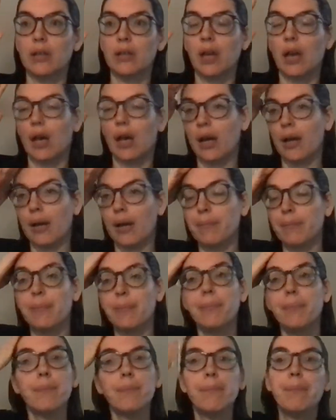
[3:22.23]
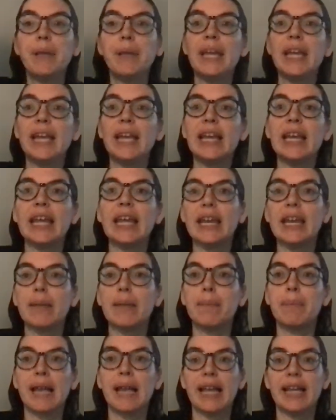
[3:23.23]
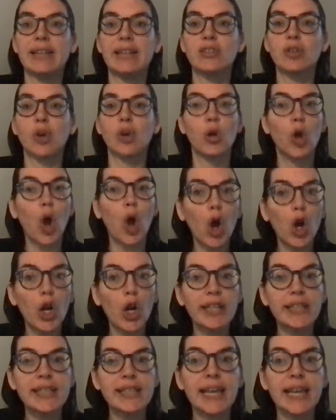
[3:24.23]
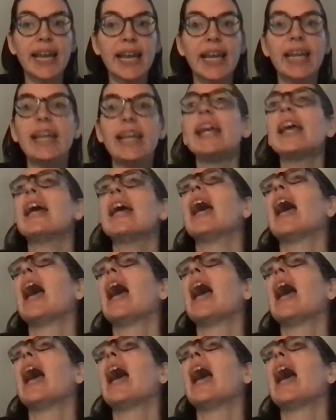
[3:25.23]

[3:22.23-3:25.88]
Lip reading: being in a place on holiday